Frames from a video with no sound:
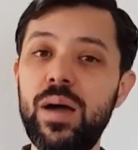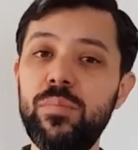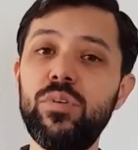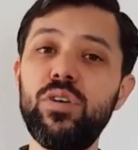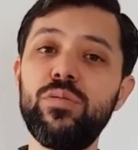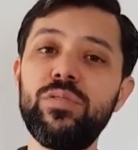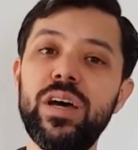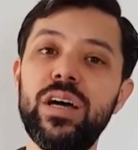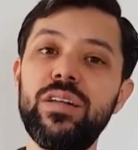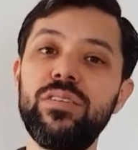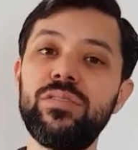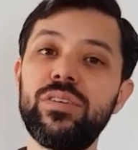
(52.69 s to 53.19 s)
I'm
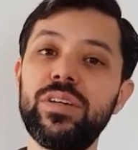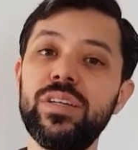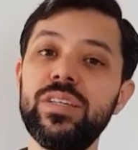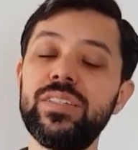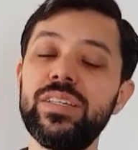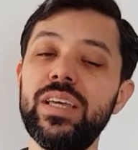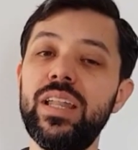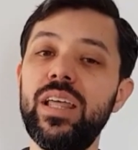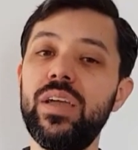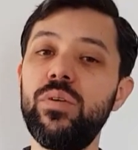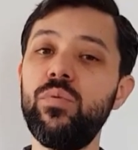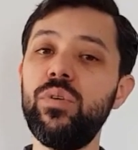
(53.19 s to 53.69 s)
Rob
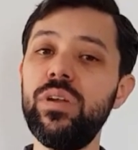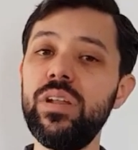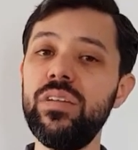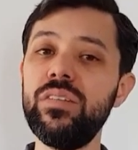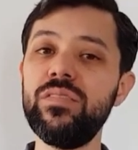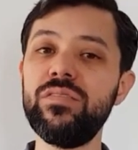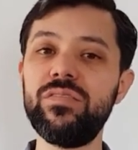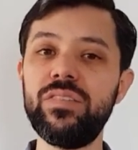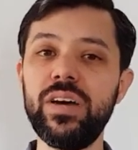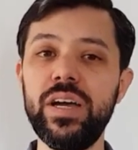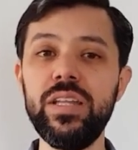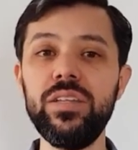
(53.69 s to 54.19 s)
Alvarez, and I want
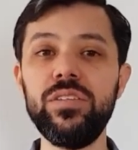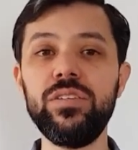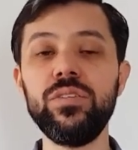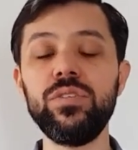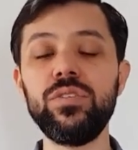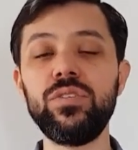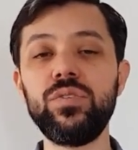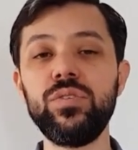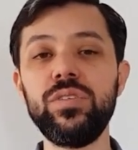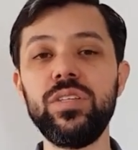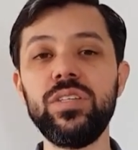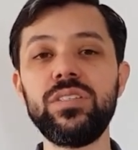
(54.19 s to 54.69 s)
to invite
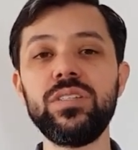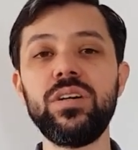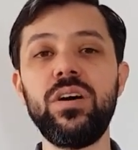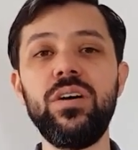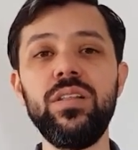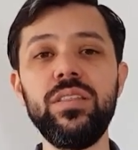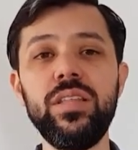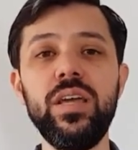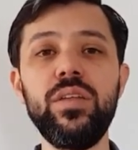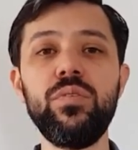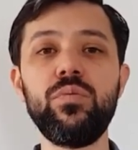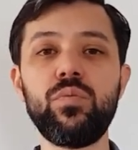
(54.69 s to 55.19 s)
you to this
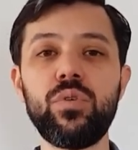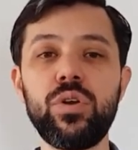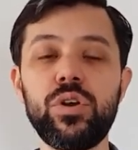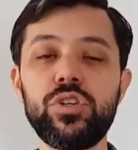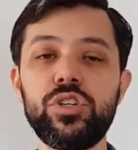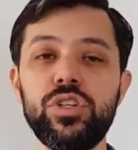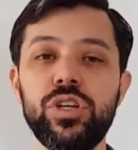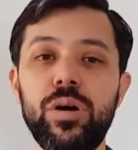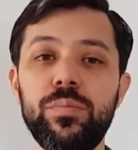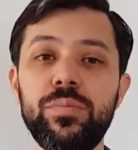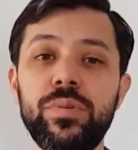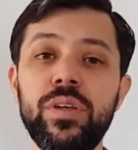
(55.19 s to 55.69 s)
online
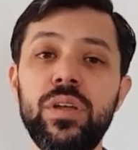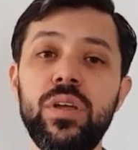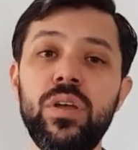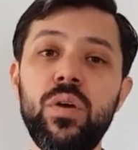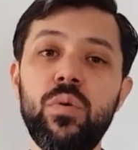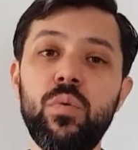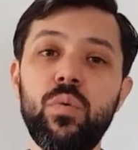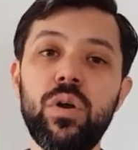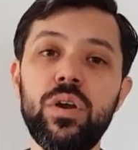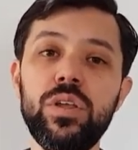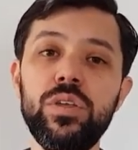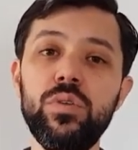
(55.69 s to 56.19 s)
workshop
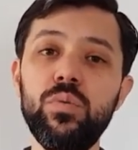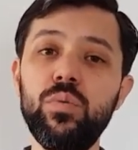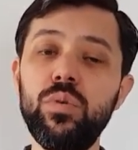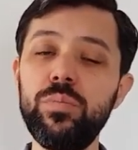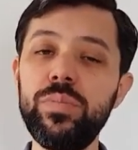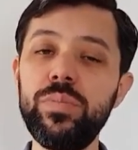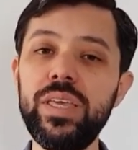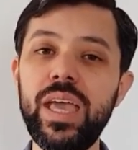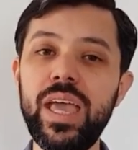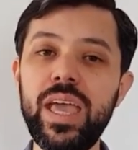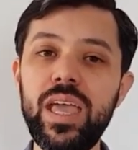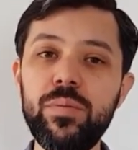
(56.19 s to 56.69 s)
where you
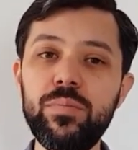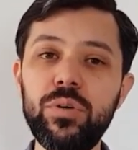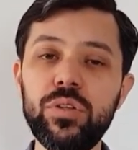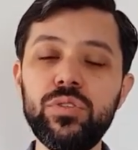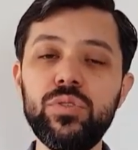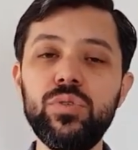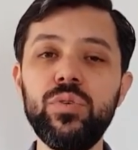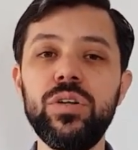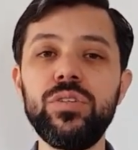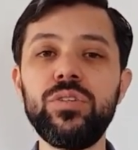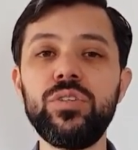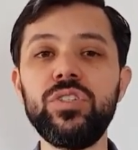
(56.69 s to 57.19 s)
will be able
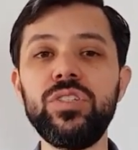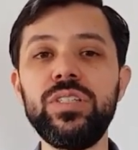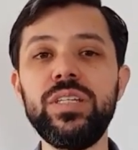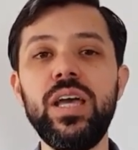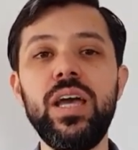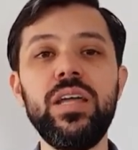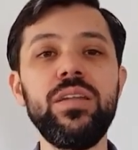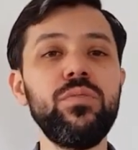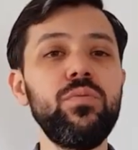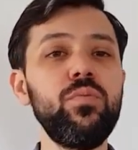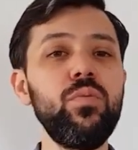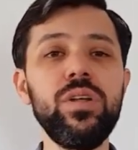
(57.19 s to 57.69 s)
to
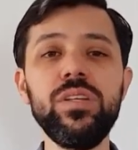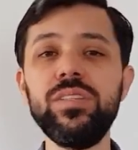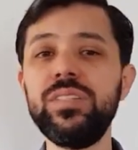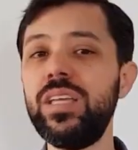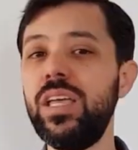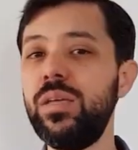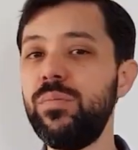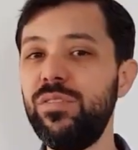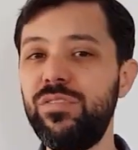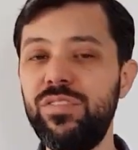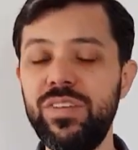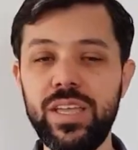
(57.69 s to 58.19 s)
understand what is
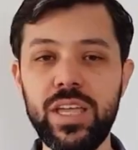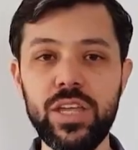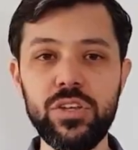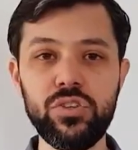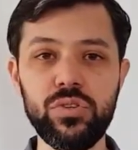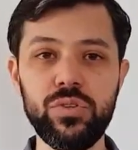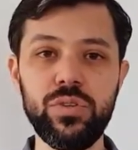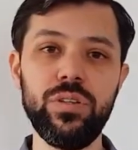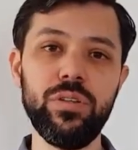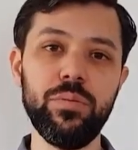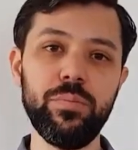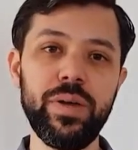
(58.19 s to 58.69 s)

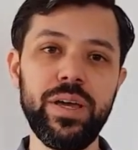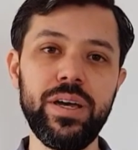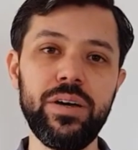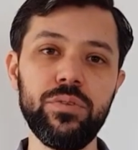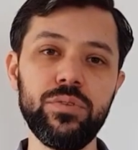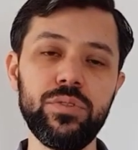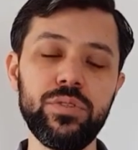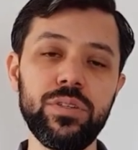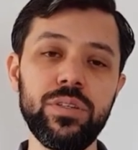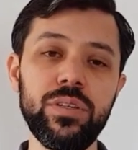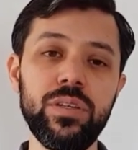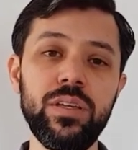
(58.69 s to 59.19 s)
gamification all
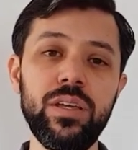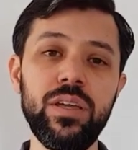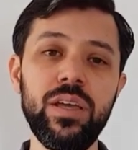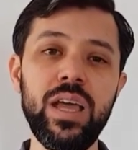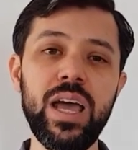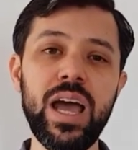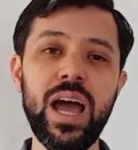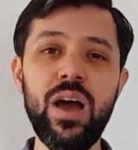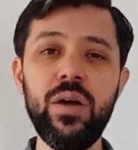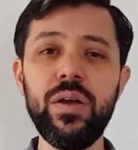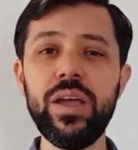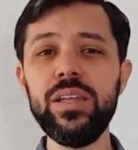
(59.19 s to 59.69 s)
about,
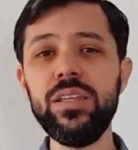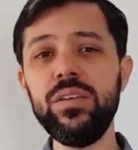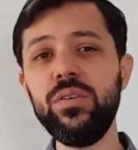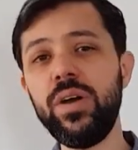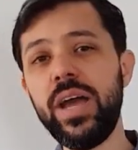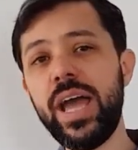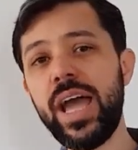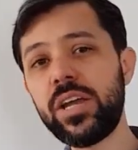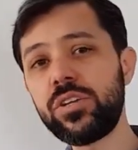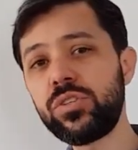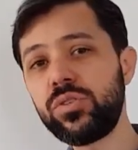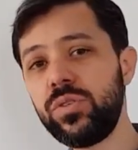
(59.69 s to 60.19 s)
how can
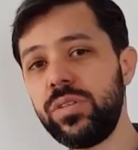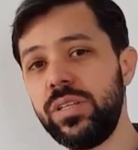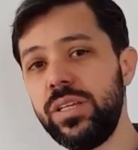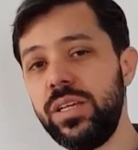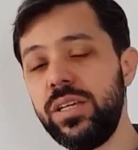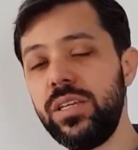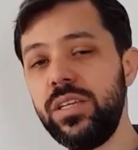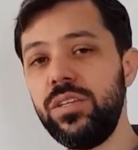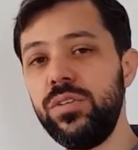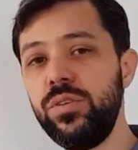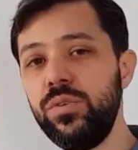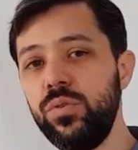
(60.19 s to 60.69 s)
you
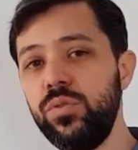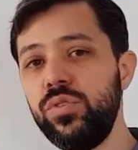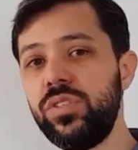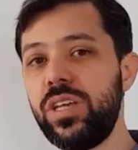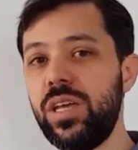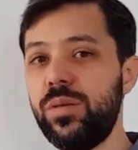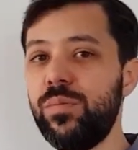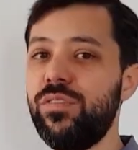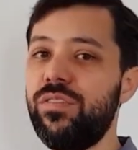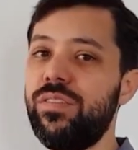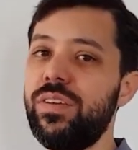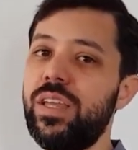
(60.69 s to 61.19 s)
actually use
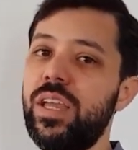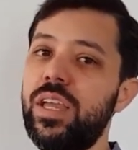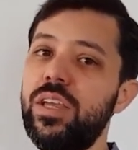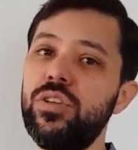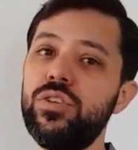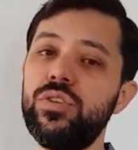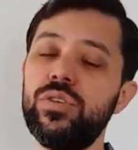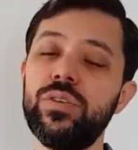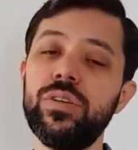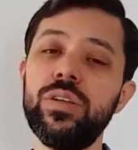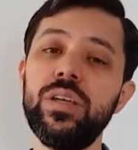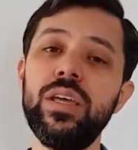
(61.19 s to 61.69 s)

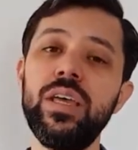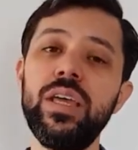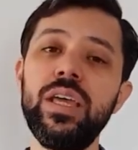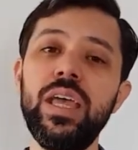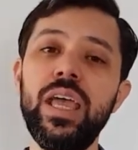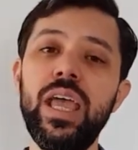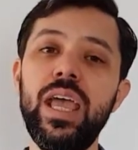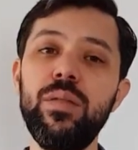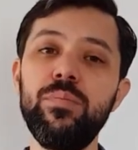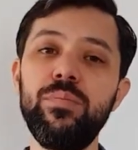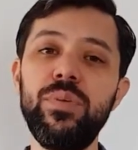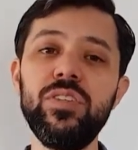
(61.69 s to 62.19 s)
gamification
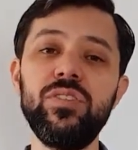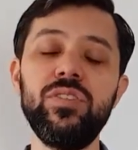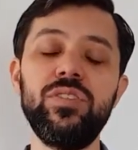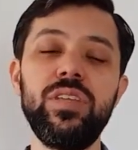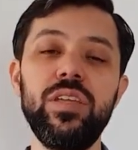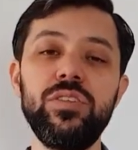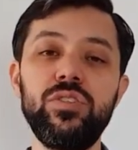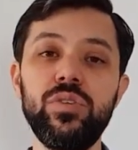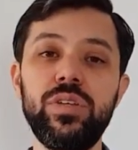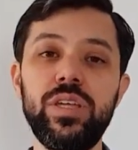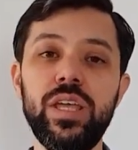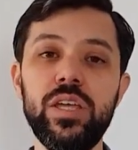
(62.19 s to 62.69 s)
in
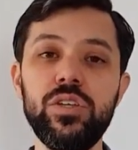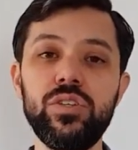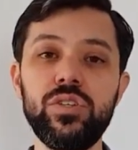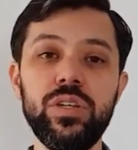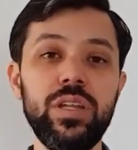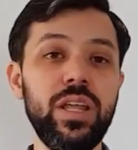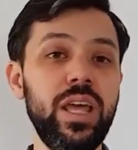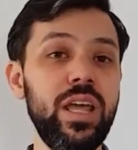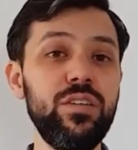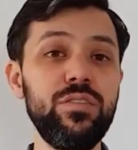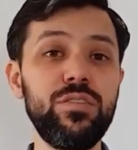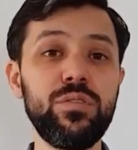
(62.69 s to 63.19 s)
business
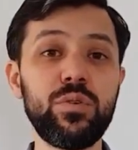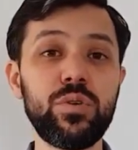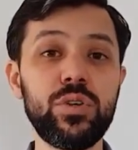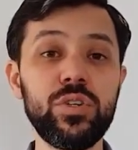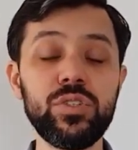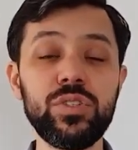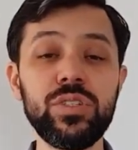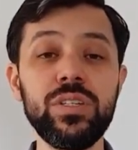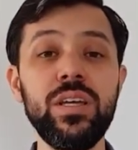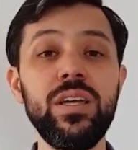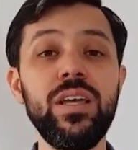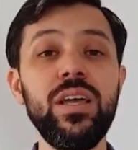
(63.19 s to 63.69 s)
education, and of
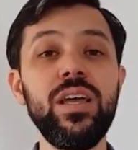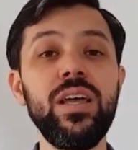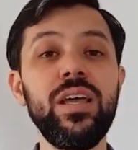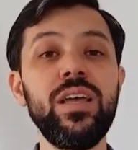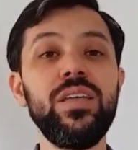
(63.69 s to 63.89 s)
course,